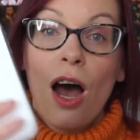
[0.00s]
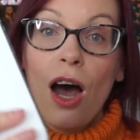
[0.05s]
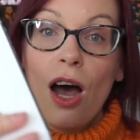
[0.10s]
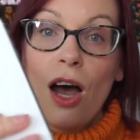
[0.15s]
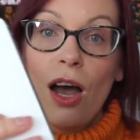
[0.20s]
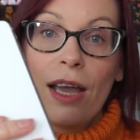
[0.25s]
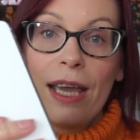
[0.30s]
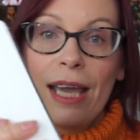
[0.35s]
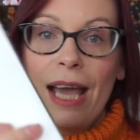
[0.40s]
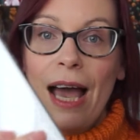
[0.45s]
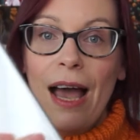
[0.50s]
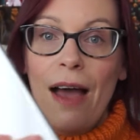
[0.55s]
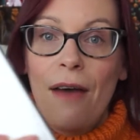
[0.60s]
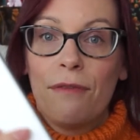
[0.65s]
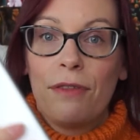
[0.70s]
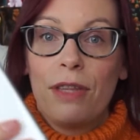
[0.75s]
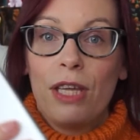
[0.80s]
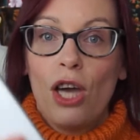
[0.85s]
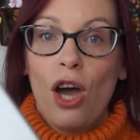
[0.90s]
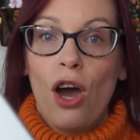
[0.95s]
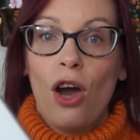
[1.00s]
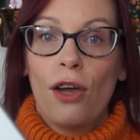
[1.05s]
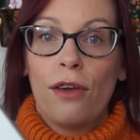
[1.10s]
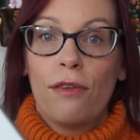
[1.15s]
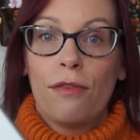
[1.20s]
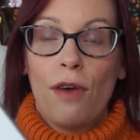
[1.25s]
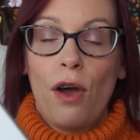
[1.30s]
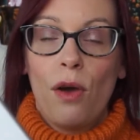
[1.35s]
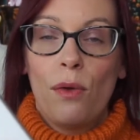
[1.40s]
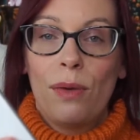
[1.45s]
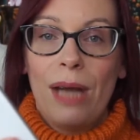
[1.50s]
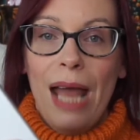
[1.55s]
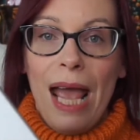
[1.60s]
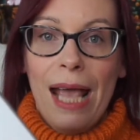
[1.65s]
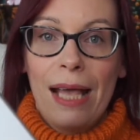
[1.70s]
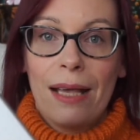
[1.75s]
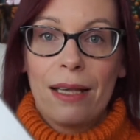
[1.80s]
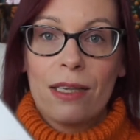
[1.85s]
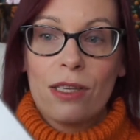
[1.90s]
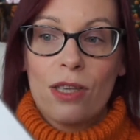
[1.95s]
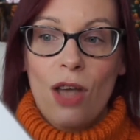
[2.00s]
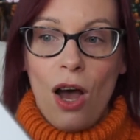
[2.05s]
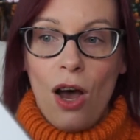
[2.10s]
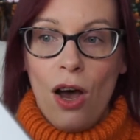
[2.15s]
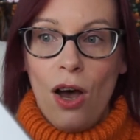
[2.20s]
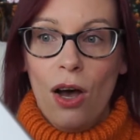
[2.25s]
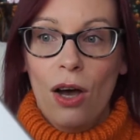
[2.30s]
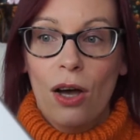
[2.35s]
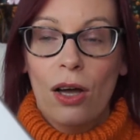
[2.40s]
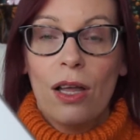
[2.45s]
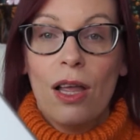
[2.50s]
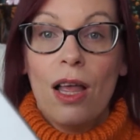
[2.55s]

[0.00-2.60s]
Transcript: I have the iPhone XR.